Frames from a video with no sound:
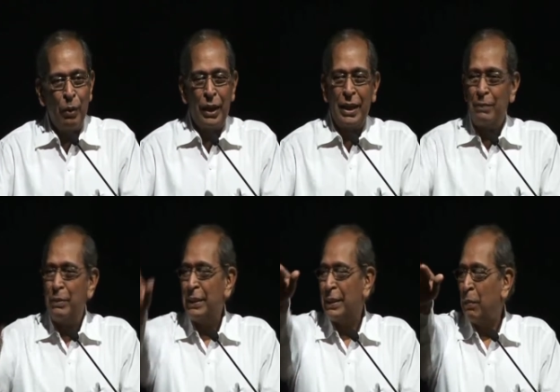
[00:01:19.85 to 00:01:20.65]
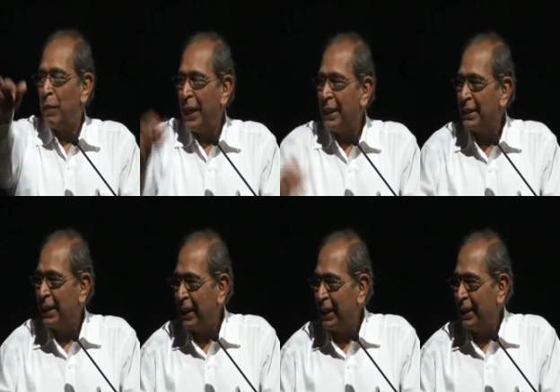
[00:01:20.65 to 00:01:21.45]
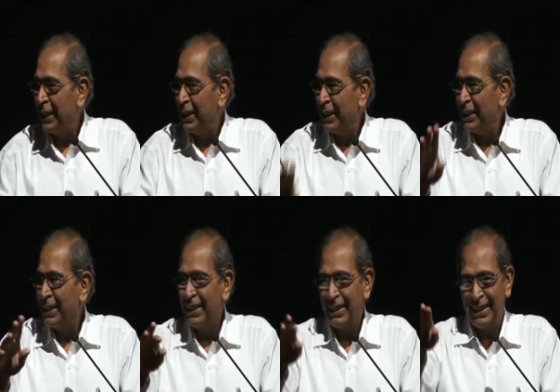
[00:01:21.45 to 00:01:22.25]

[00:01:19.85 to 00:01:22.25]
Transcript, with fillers: Why can't we some lights there? And